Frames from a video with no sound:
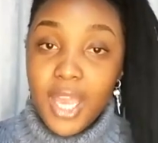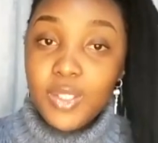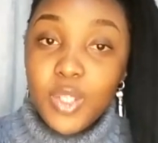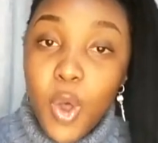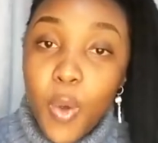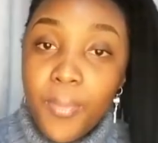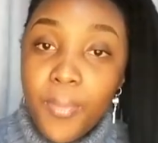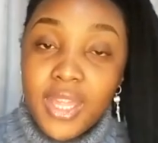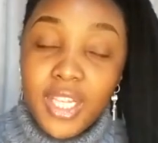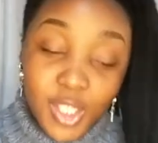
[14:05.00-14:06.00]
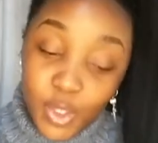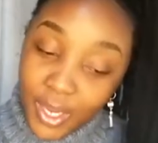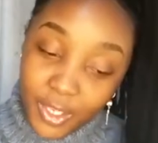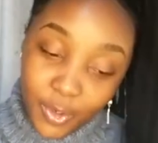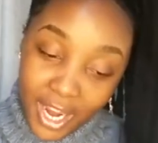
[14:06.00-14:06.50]
So this is
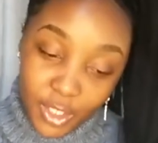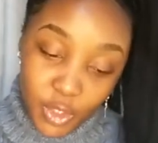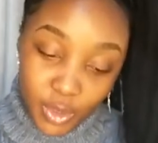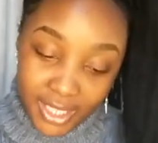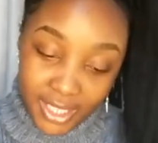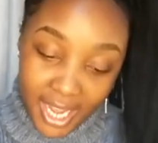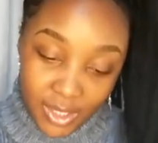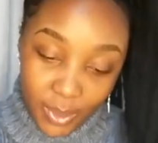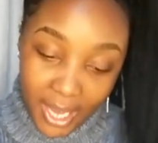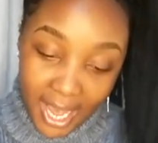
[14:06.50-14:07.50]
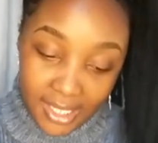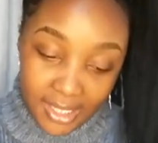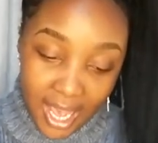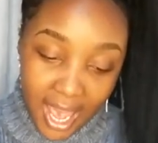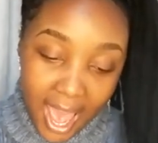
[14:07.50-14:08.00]
what gratitude does, you guys.
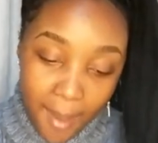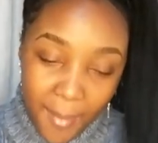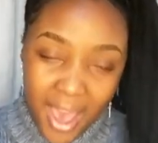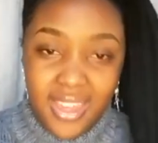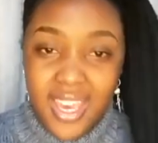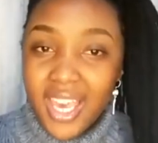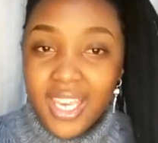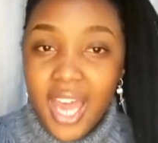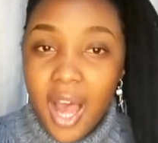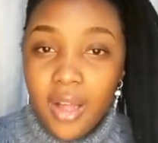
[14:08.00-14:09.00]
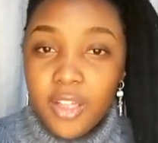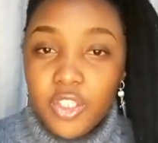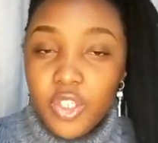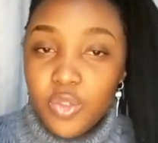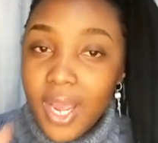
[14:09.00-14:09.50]
I'll
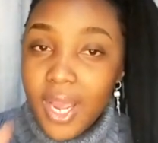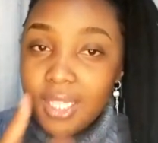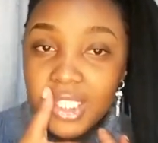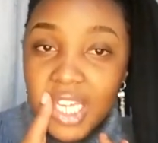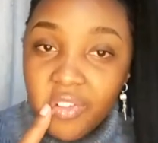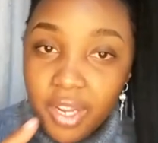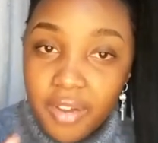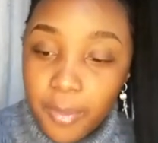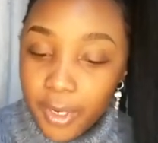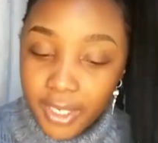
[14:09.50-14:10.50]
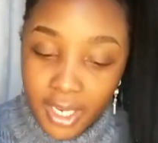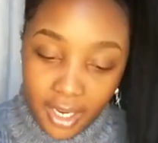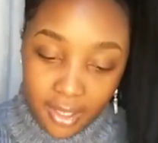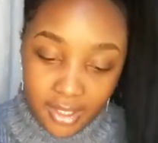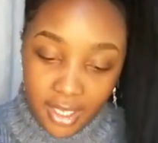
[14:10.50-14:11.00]
just write it down for everybody
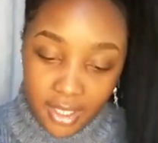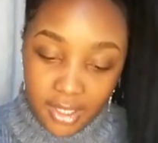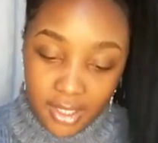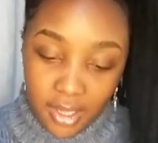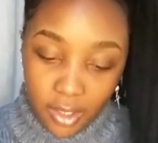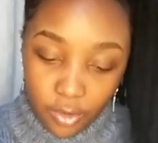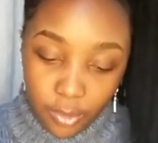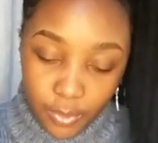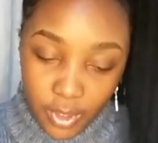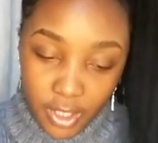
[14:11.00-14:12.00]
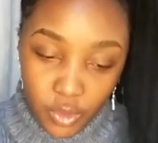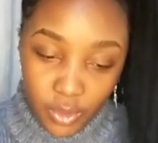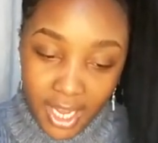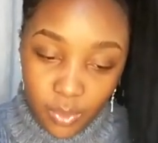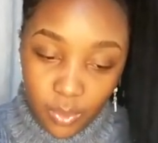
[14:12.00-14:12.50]
and I'll send it in the group so that
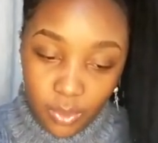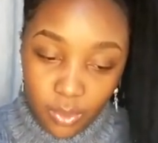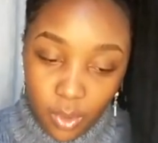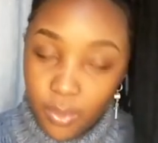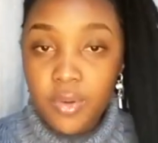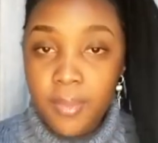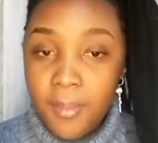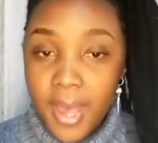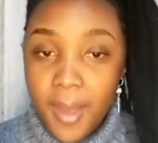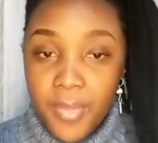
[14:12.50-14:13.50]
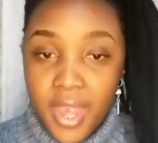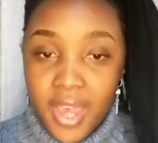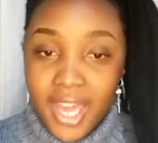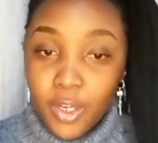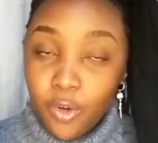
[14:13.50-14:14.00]
you guys will always remember
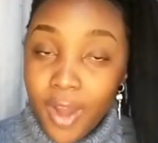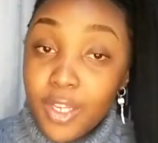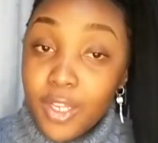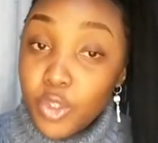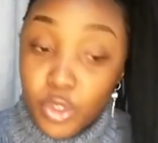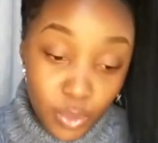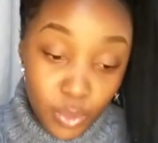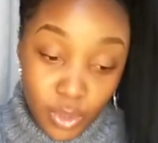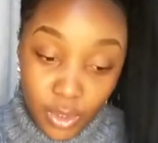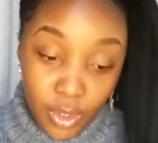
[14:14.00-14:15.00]
that gratitude,